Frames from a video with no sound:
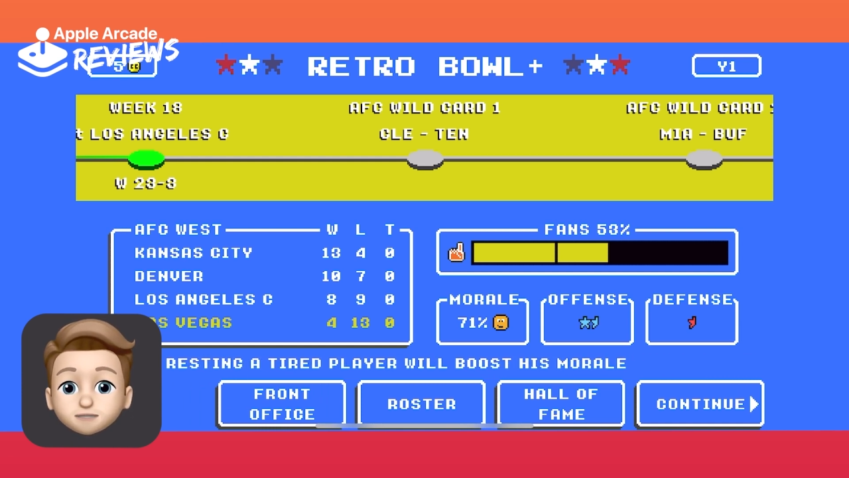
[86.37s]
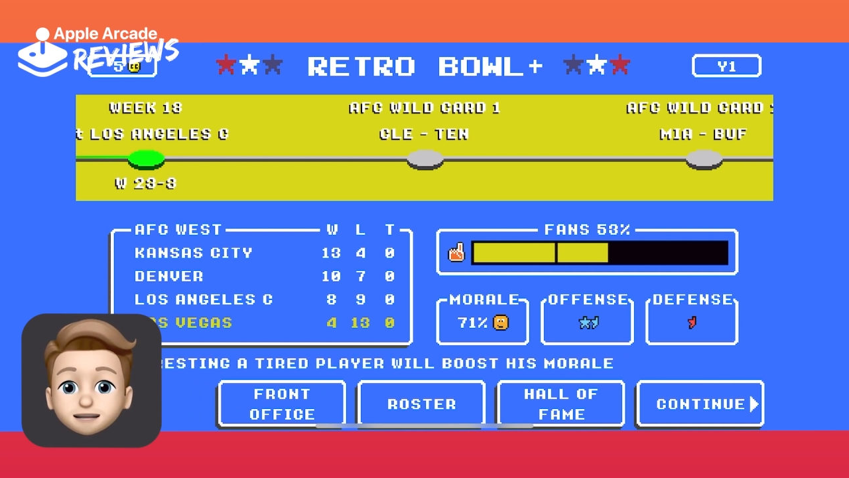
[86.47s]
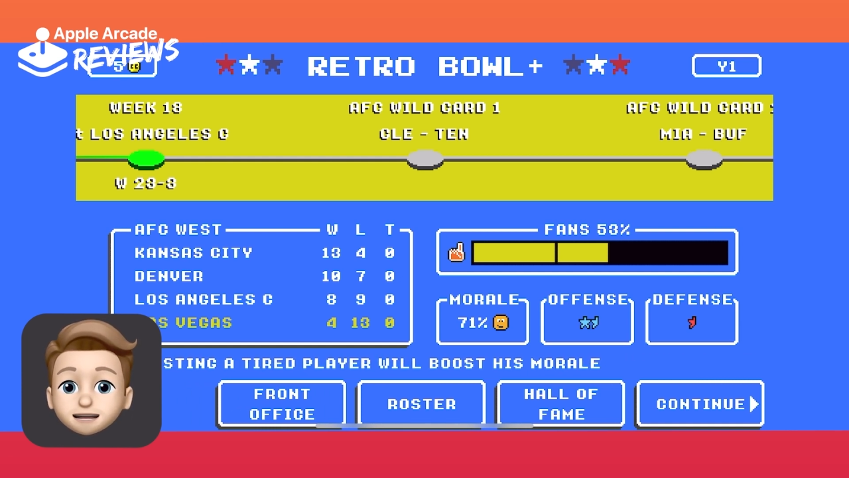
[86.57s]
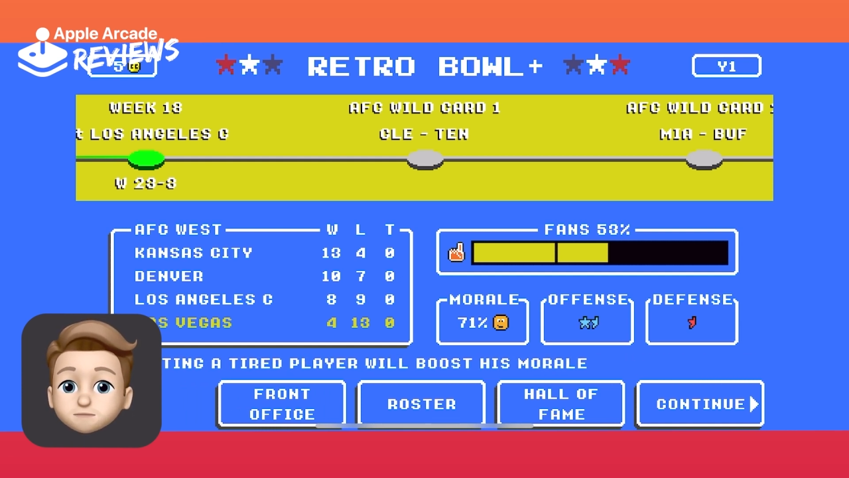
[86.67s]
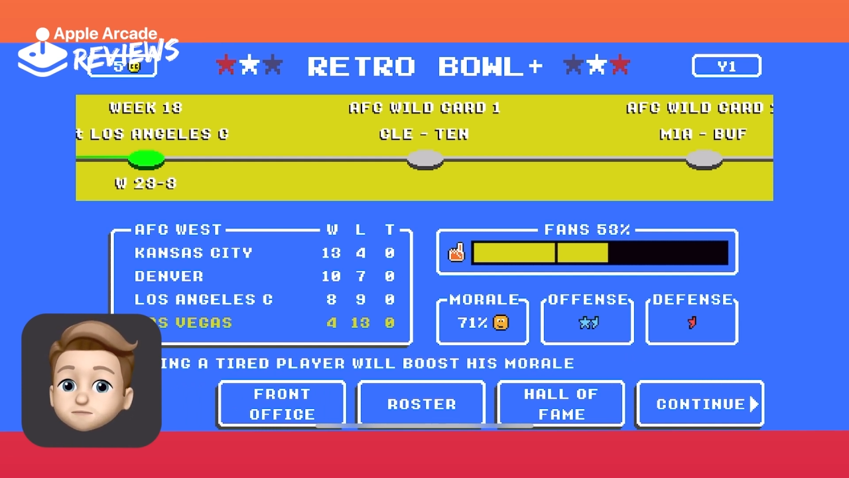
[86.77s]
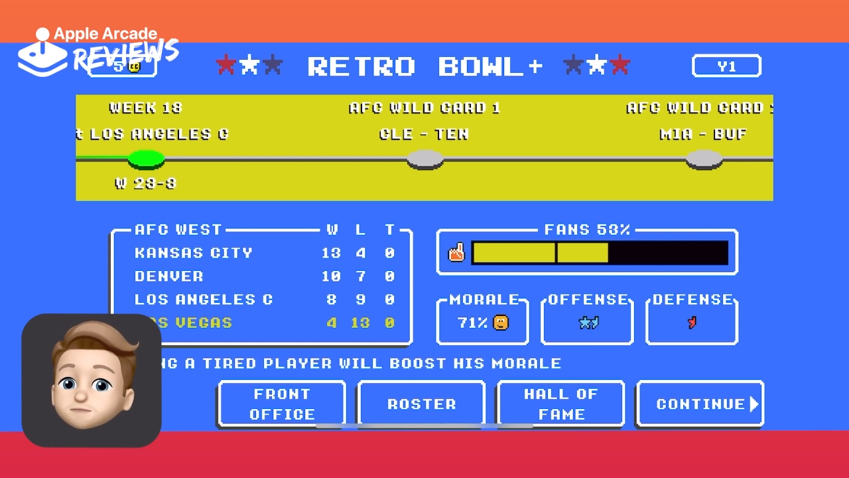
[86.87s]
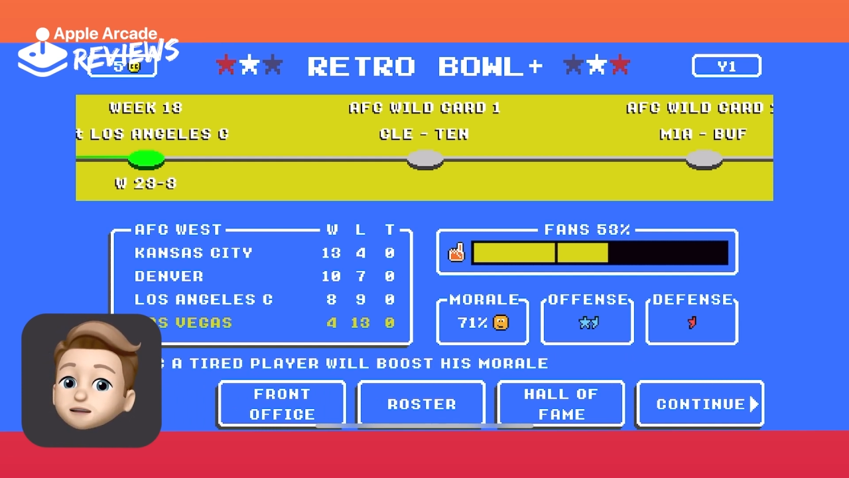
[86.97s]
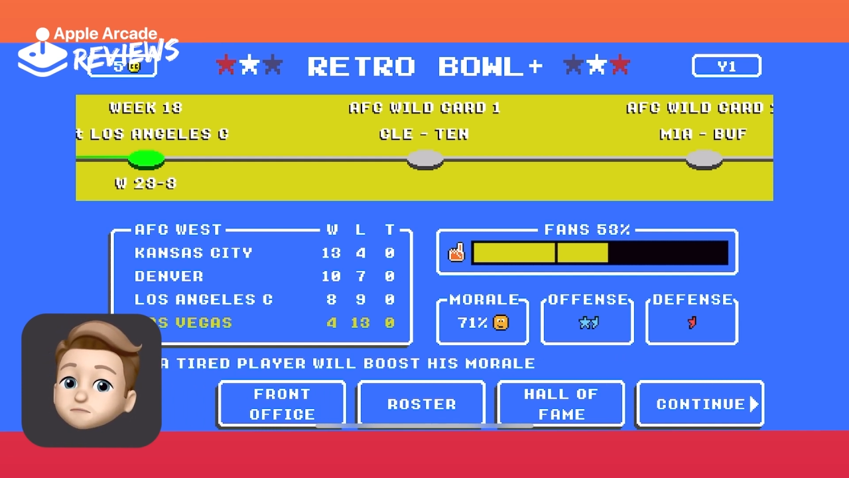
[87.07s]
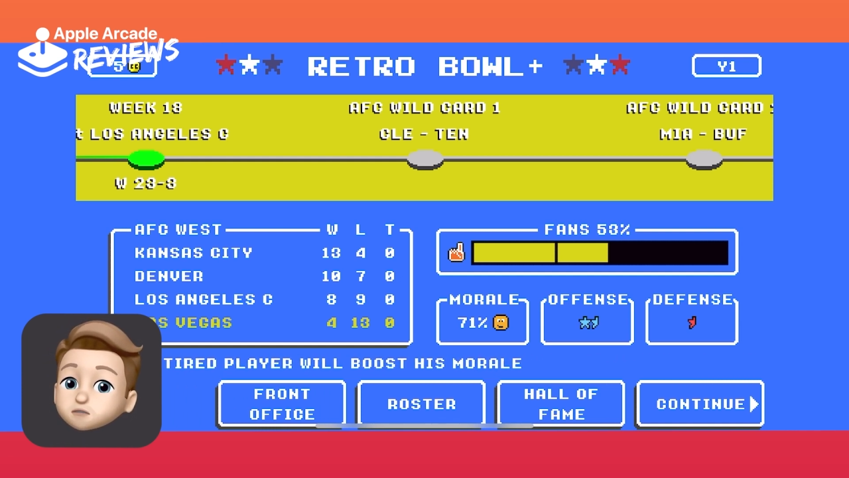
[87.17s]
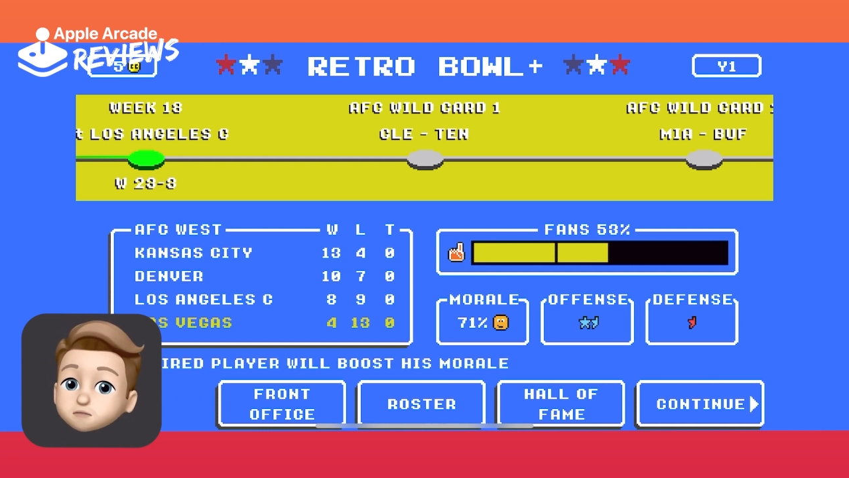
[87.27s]
team,
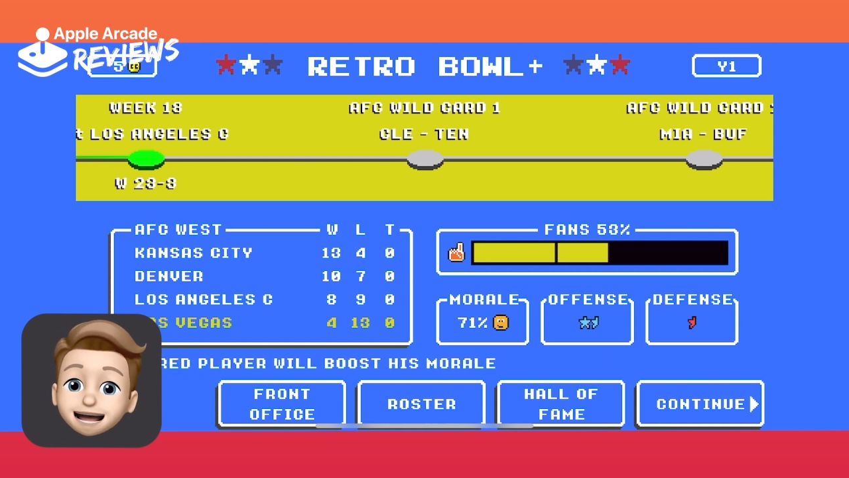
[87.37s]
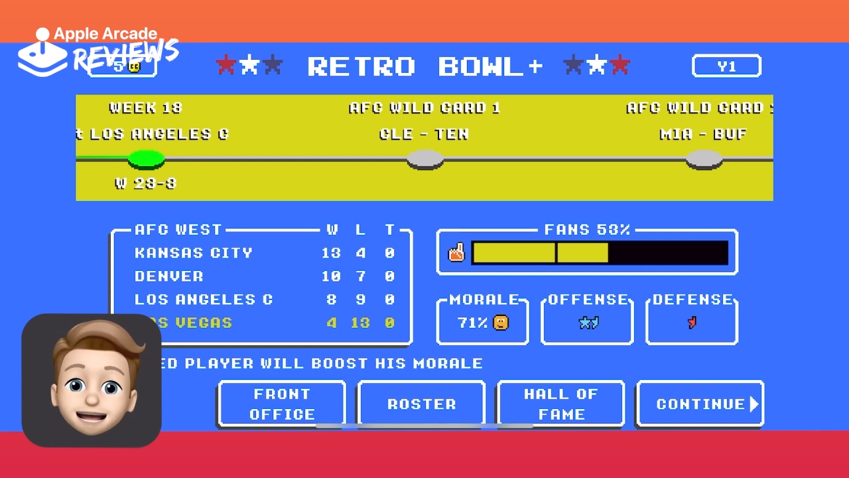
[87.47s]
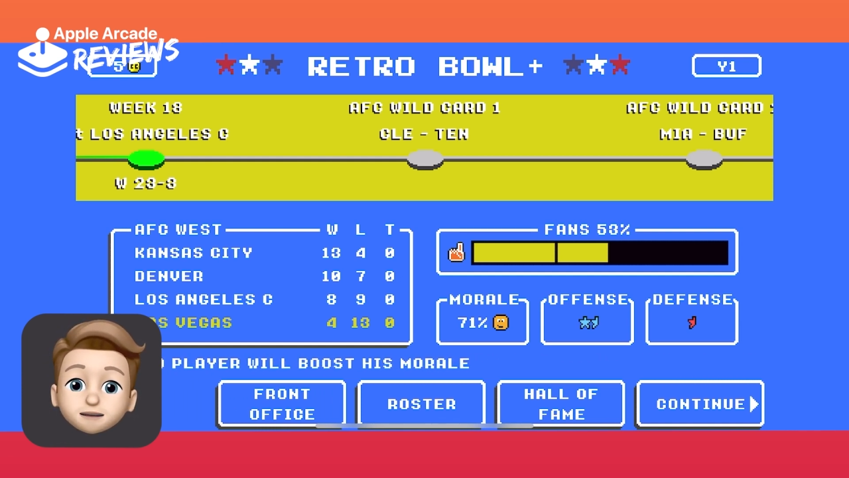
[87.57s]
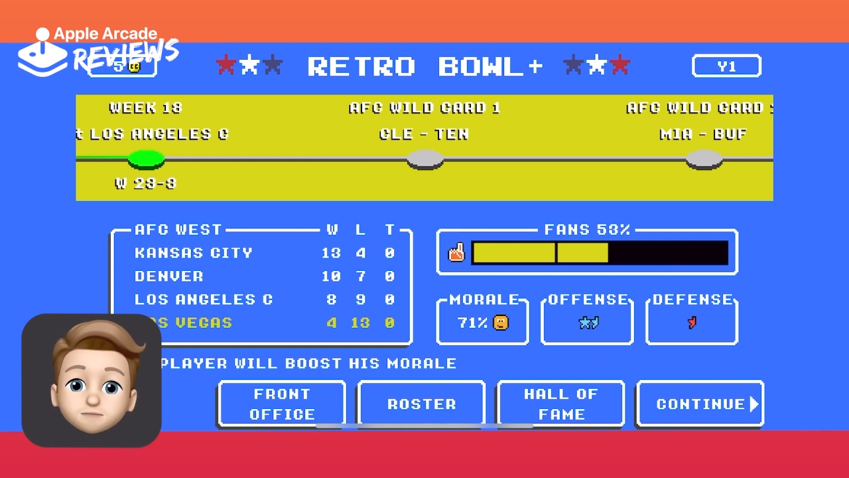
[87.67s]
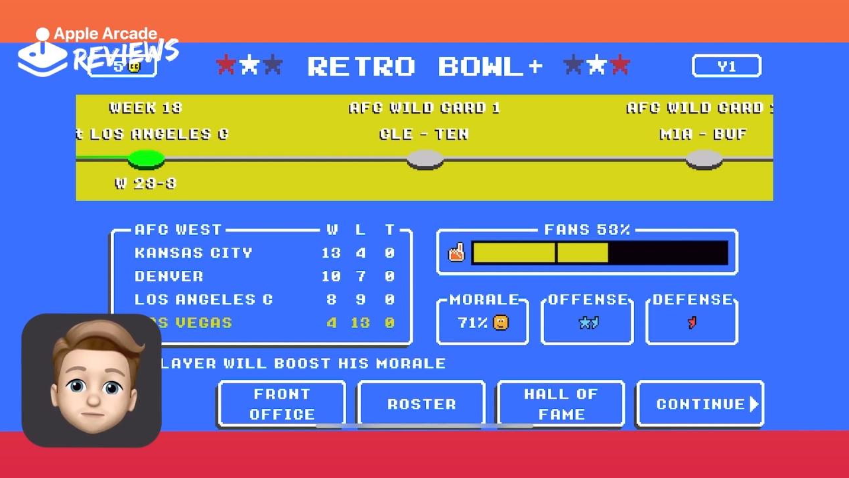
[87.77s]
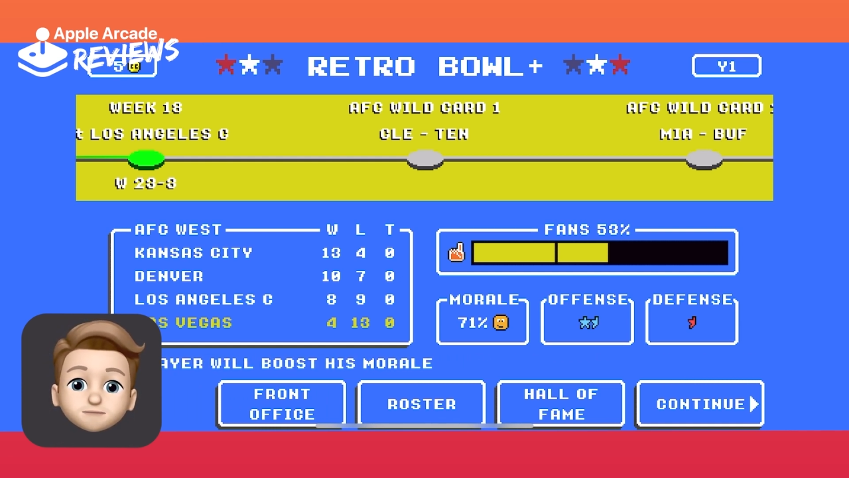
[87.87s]
their morale,